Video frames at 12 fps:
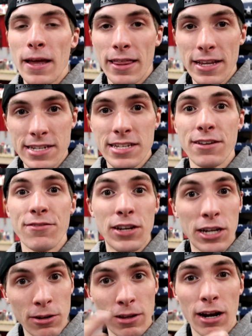This is the
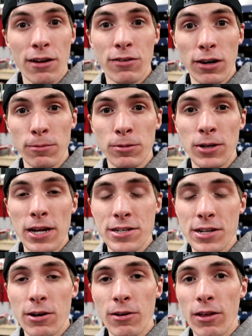video that I filmed 2 days
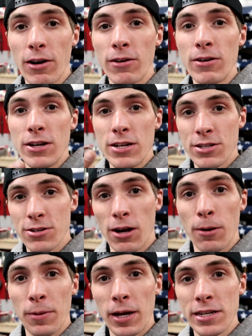ago though, so I
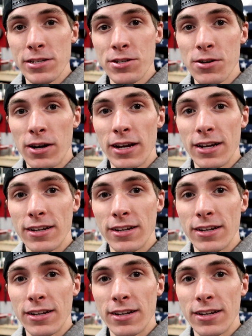hope you guys enjoy